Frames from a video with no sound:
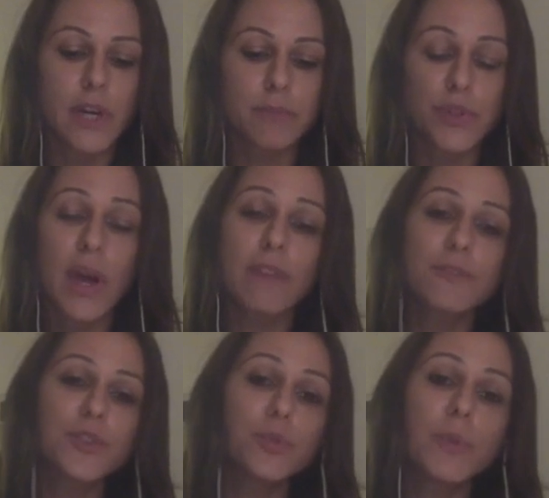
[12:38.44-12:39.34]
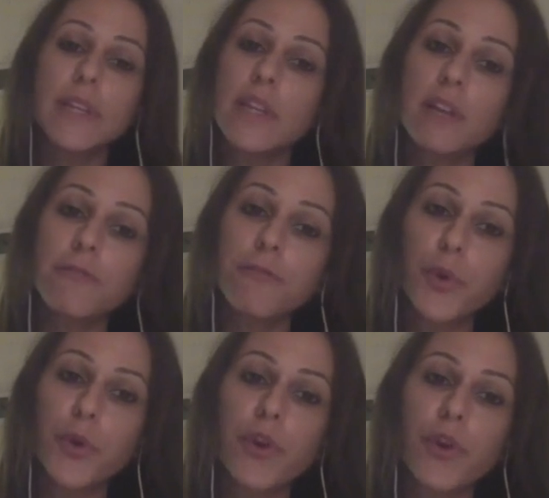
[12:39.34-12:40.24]
so I have two main love
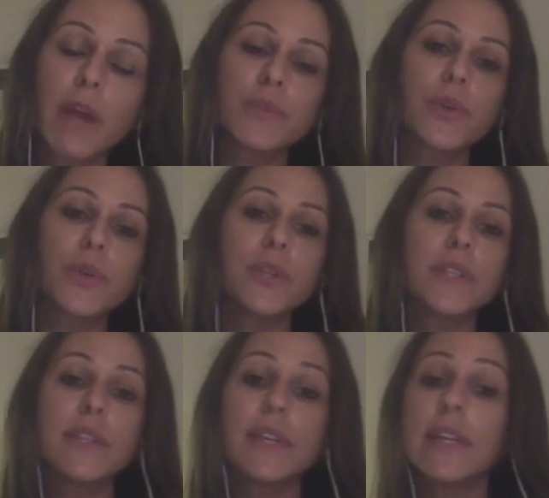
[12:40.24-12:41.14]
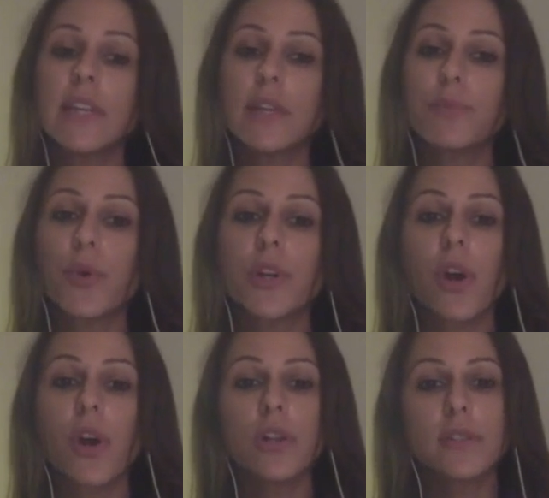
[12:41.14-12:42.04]
programs. So it's the Healing the Broken
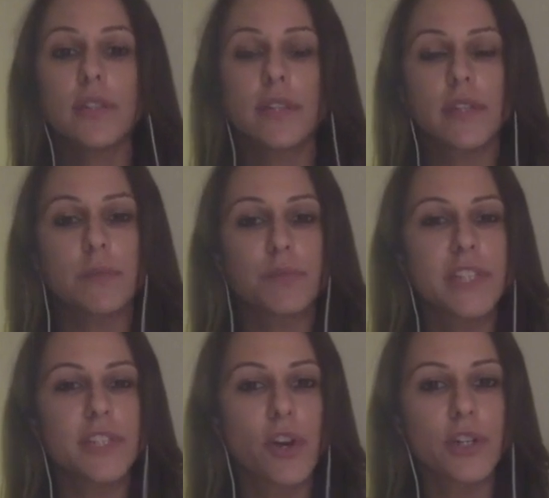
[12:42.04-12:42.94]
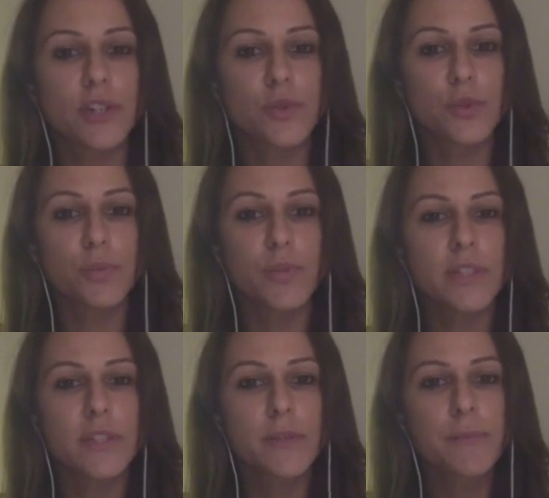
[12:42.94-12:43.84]
Heart and the Complete Heart
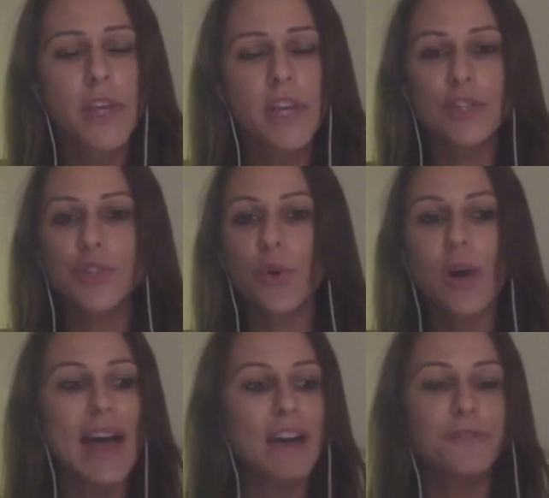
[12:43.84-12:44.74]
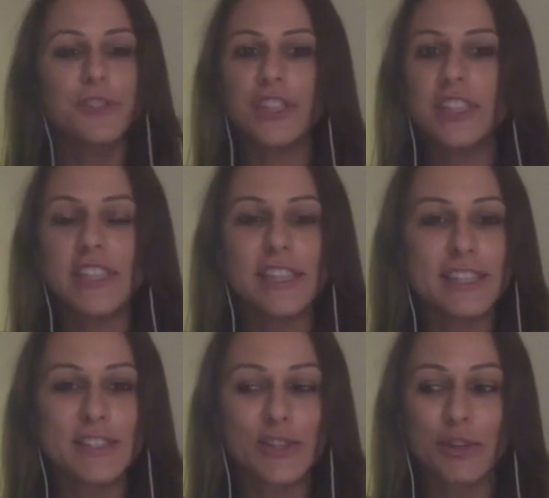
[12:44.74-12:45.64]
Attunement. So after
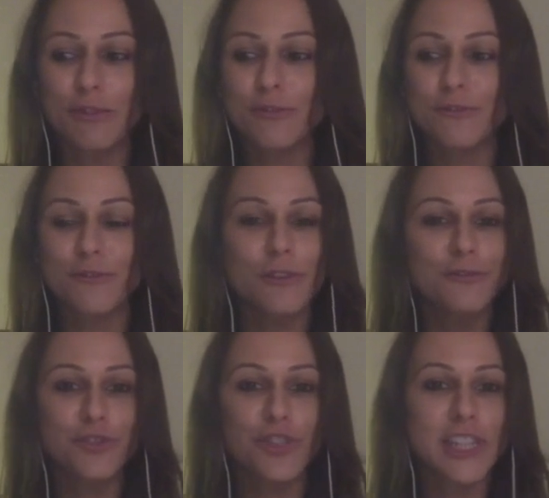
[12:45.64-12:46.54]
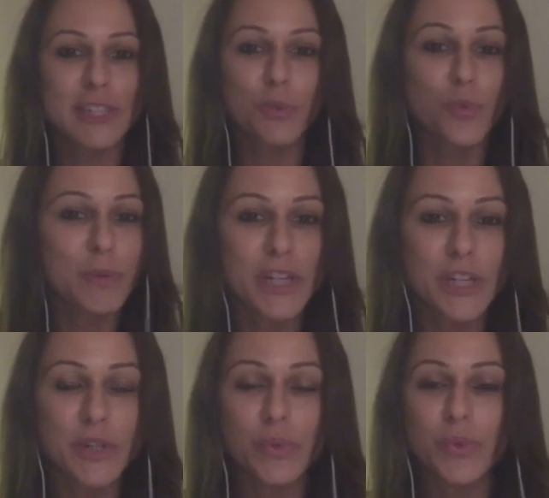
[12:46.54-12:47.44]
years of treating
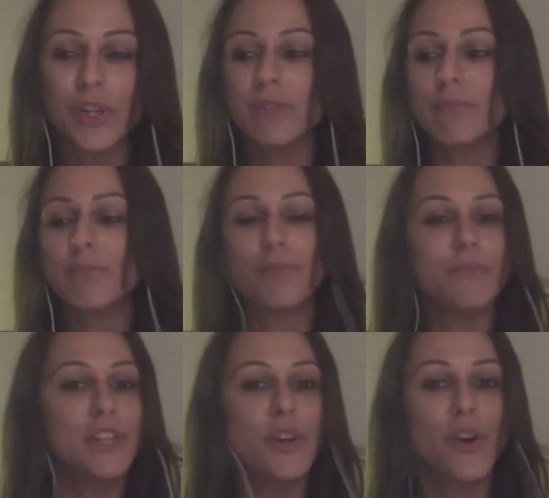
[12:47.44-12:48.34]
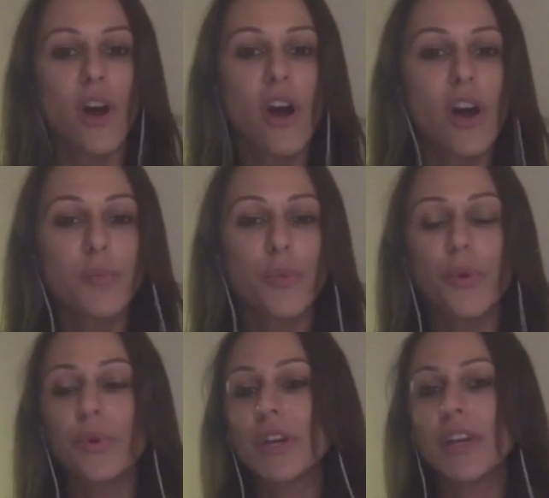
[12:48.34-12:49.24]
women who were,
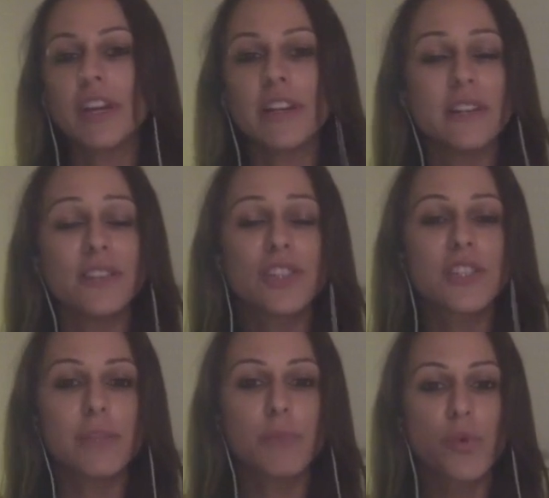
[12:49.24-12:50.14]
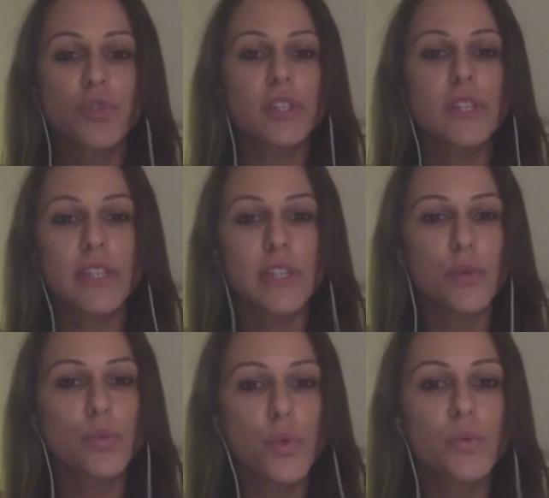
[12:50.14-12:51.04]
heartbroken and just emotionally
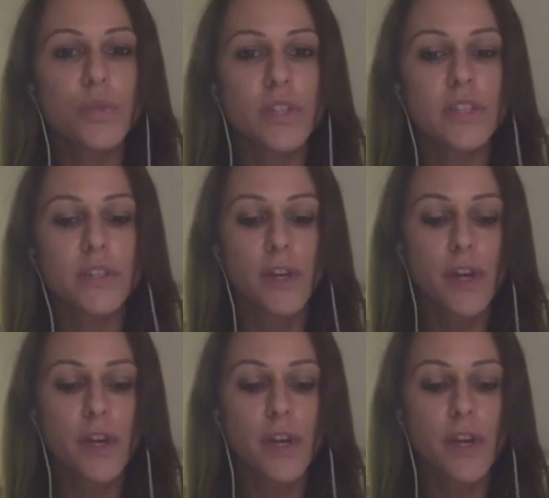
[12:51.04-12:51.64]
wounded,